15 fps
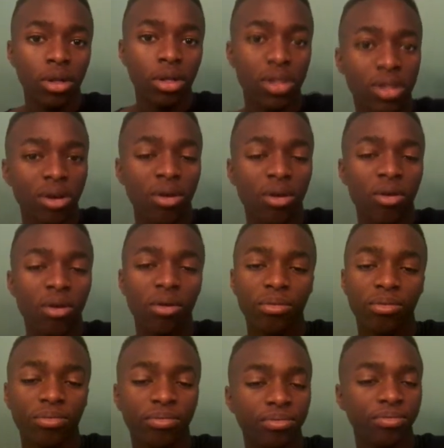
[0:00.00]
So,
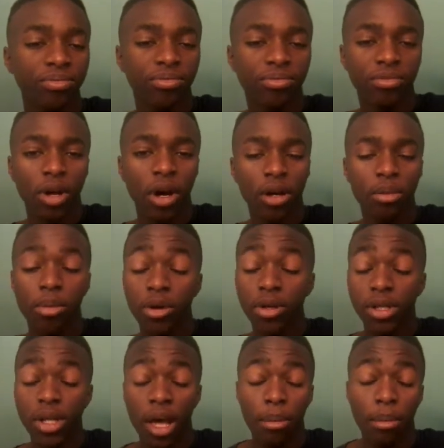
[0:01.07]
Hardy Boys
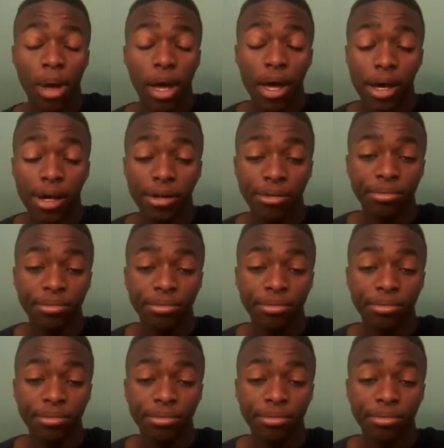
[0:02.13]
came back.